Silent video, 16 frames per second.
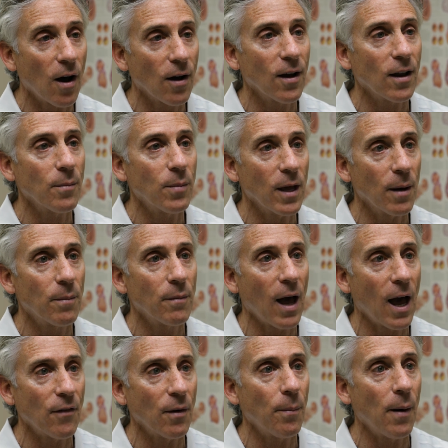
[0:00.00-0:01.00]
uh, going to be a,
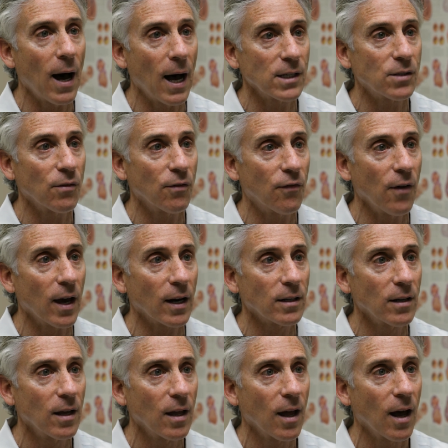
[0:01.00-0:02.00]
have a positive effect
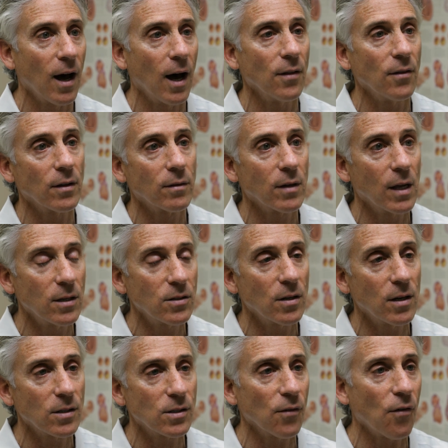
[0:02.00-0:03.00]
on the
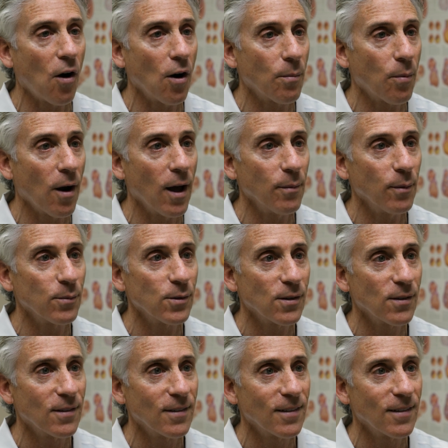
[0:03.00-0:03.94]
incidence of heart problems.